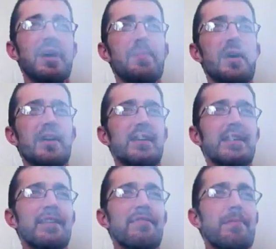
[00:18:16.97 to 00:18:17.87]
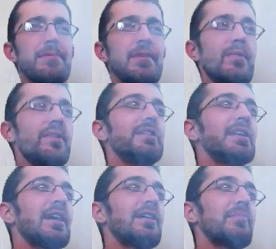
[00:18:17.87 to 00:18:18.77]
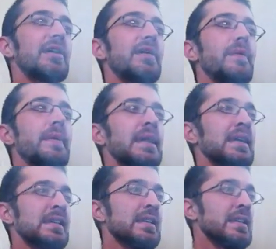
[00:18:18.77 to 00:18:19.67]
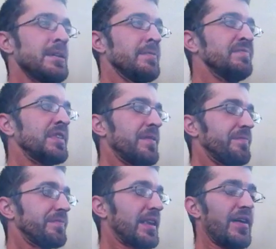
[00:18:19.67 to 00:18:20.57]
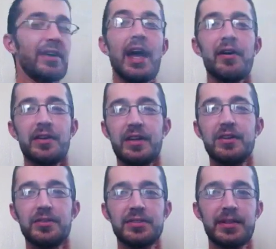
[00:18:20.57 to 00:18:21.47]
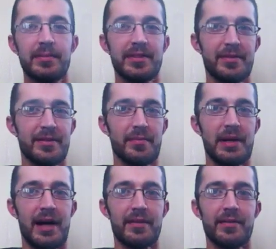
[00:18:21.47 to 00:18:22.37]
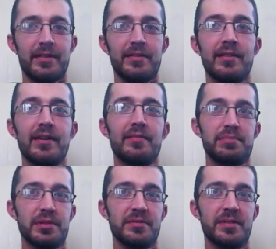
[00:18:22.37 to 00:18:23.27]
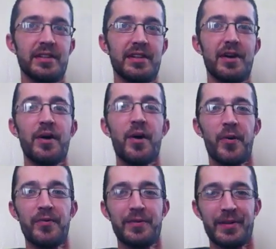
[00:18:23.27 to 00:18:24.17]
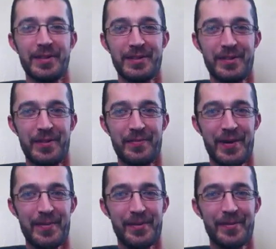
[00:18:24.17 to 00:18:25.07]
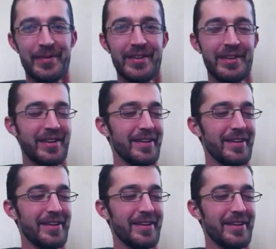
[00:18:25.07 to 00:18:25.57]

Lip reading: I'm not going to give up the orange lighter, but every now and then you'll see me throwing a black one, a blue one, hopefully soon a purple one.